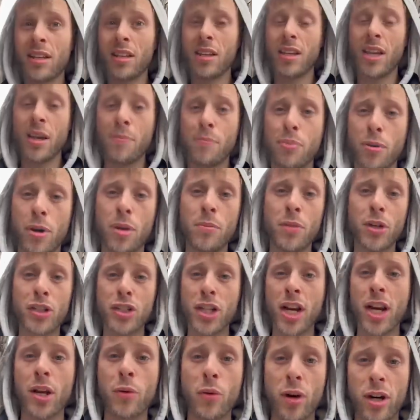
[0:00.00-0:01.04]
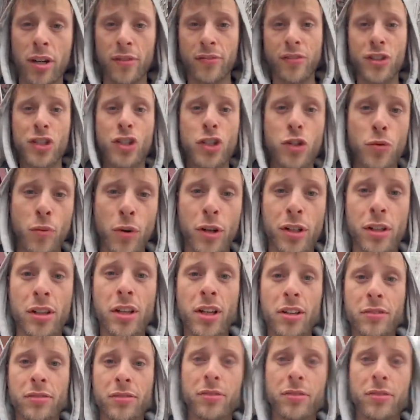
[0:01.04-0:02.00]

You can get pretty much anywhere if this is where you live.